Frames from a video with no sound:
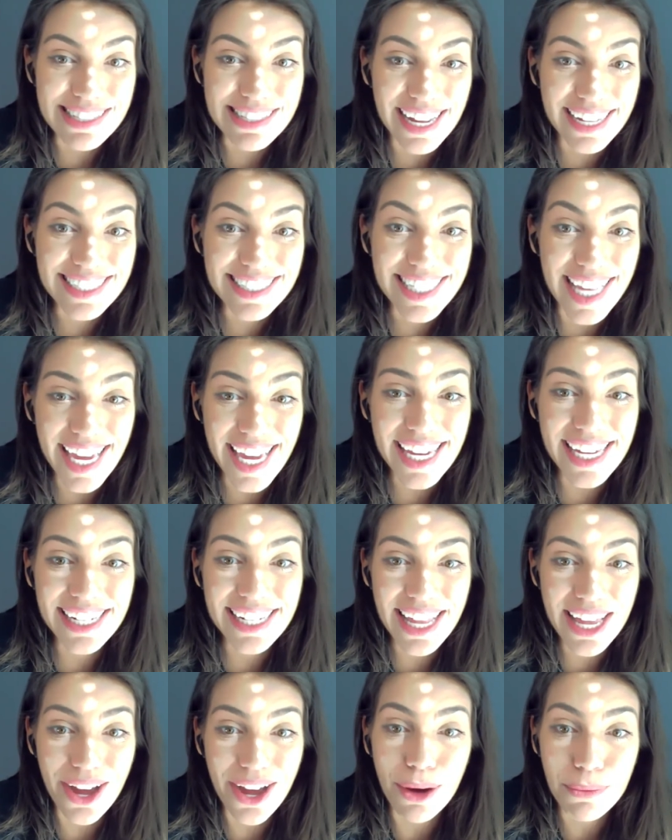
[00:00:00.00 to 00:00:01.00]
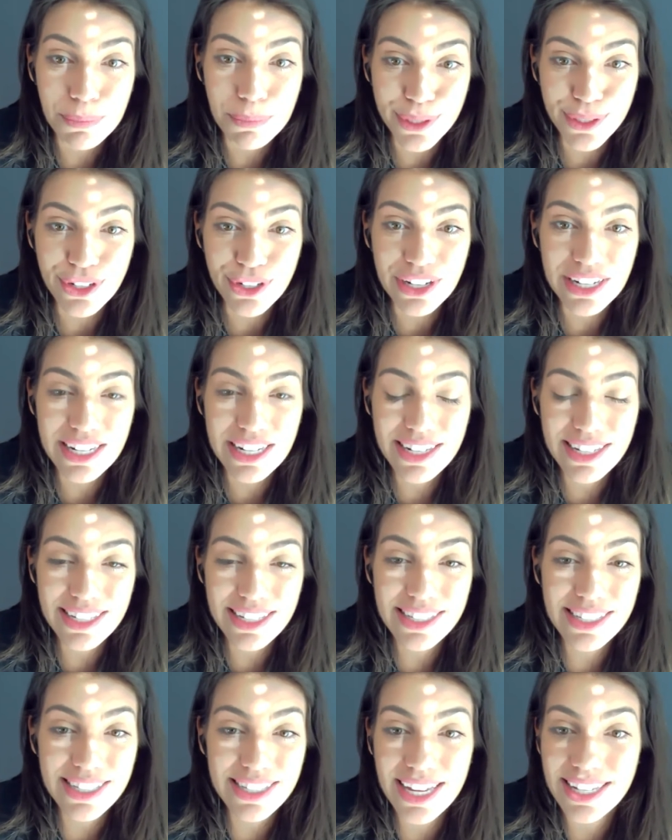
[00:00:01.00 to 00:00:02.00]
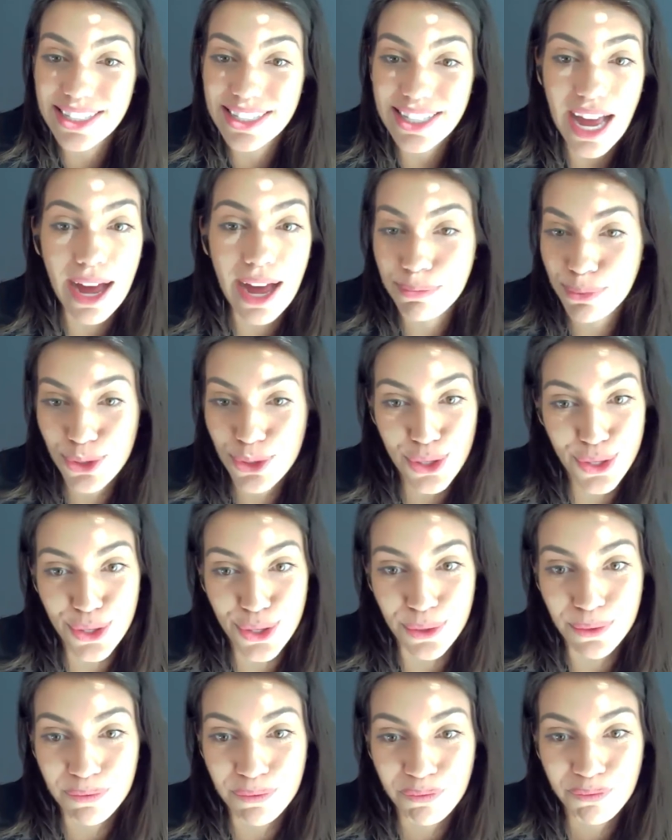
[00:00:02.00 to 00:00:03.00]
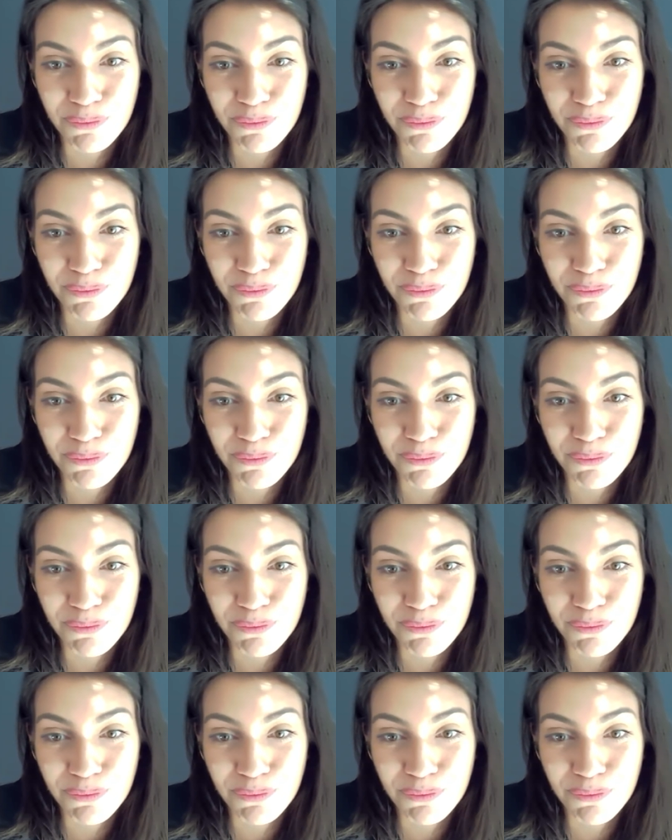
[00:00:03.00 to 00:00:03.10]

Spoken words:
like taking the opportunities, it's up to you.